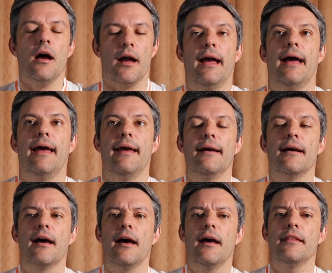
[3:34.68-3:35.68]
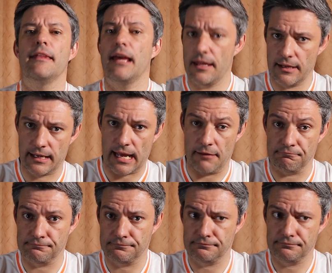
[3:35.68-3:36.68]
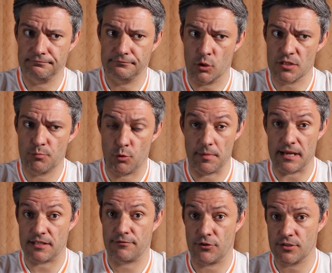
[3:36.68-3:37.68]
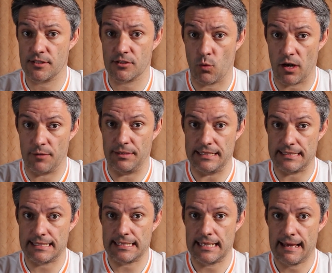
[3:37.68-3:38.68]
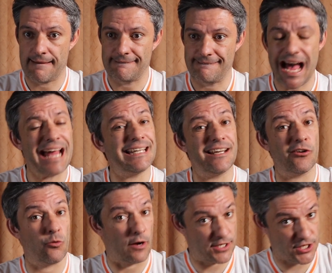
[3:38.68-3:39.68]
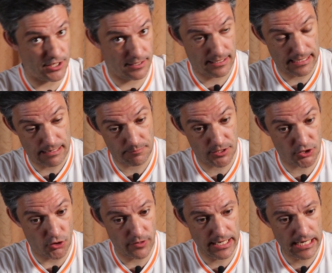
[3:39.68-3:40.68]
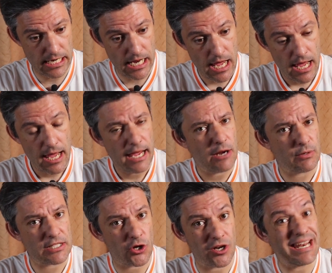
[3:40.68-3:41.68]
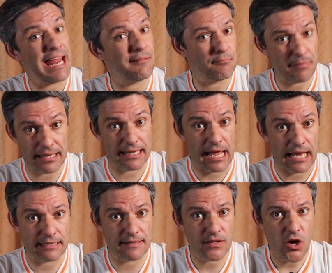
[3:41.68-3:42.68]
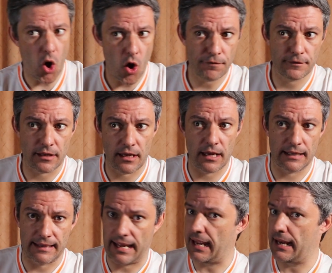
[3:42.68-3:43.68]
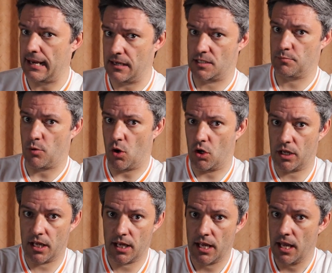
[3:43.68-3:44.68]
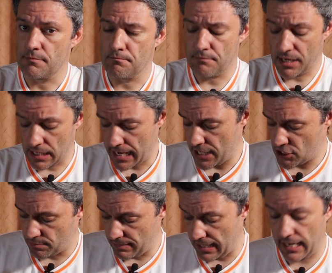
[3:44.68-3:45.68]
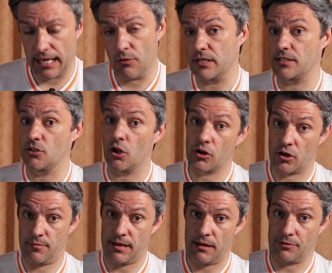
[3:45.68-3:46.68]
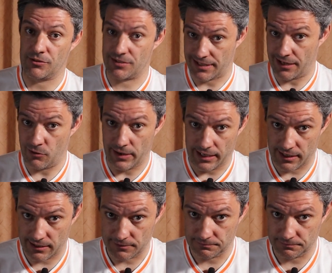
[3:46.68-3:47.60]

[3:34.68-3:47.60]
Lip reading: The other game, Los Pumas versus the Wallabies. I didn't watch it. I'm sorry. It was on at midnight after a day at Ellis Park. Middle-aged me was not going to be able to stay awake.